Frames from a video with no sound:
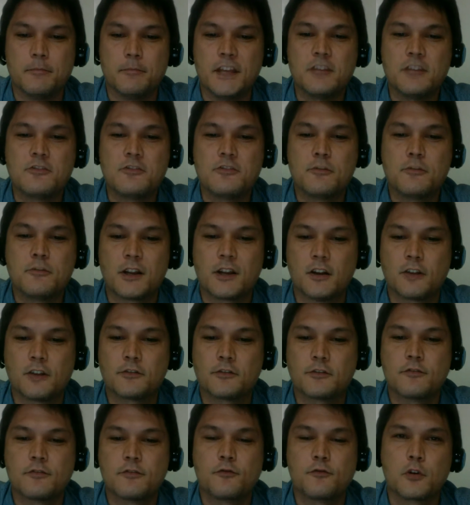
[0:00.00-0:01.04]
They do about
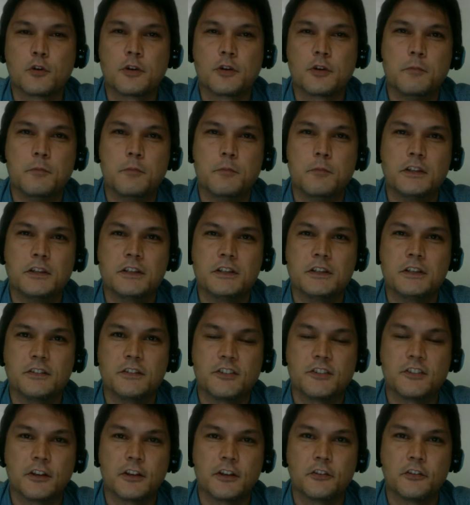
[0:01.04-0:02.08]
140 million
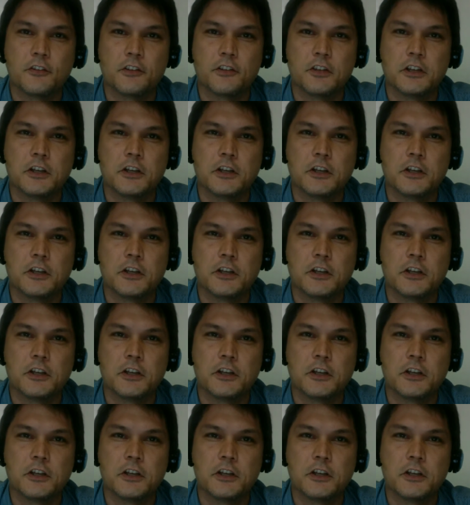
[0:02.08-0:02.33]
in sales